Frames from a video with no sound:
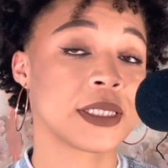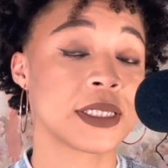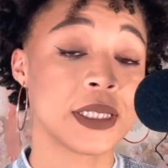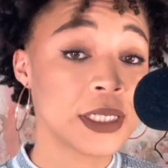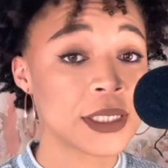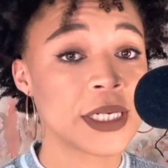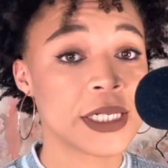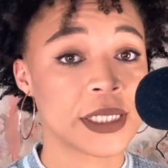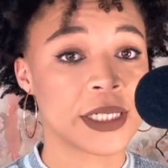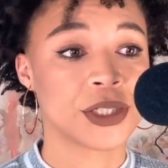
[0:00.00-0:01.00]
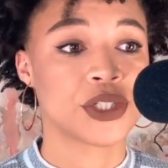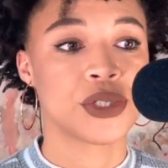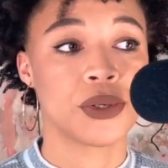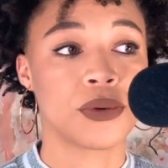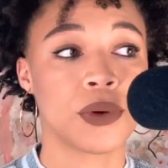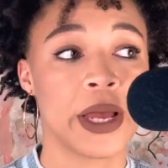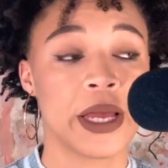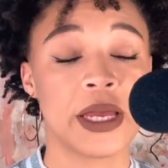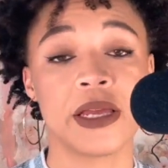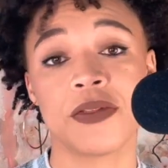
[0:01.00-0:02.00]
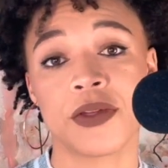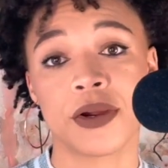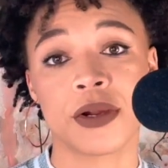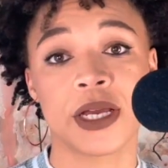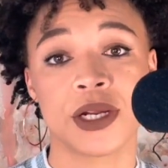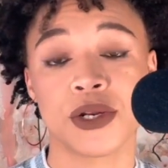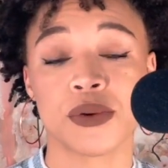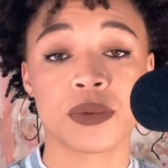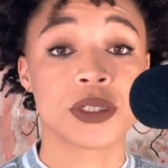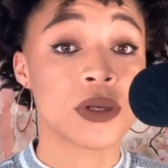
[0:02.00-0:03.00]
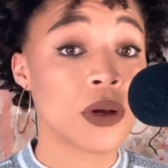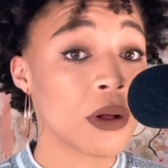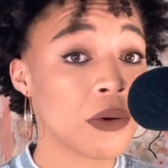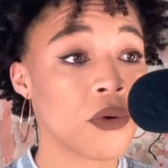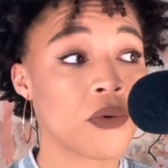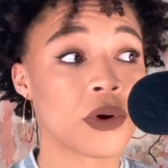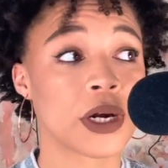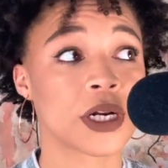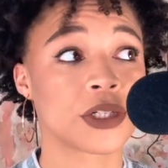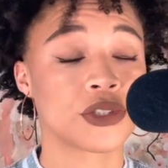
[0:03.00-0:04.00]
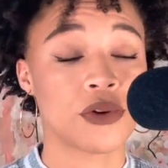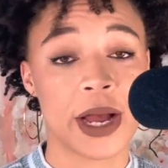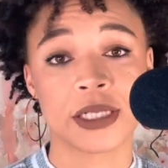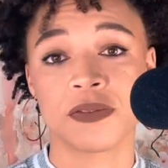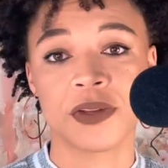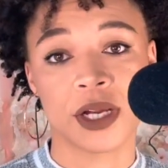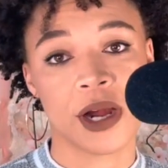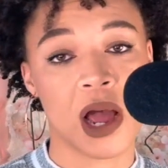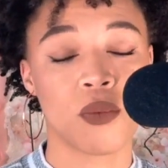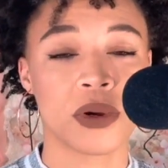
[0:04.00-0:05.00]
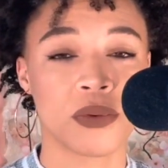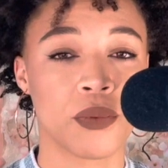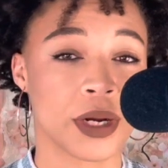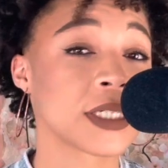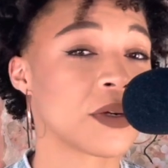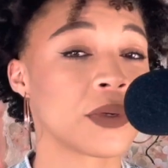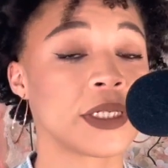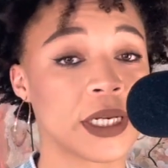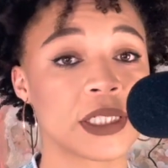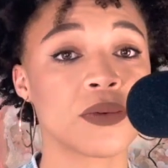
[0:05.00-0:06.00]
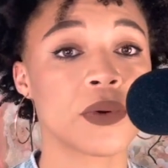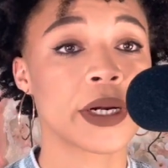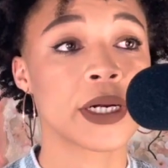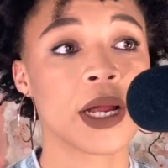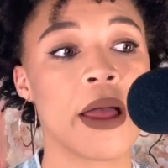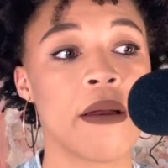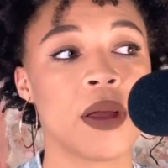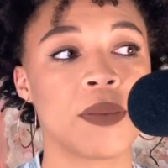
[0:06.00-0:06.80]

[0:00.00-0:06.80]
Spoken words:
into this season to either get a new result or trying to figure out what works and what doesn't work.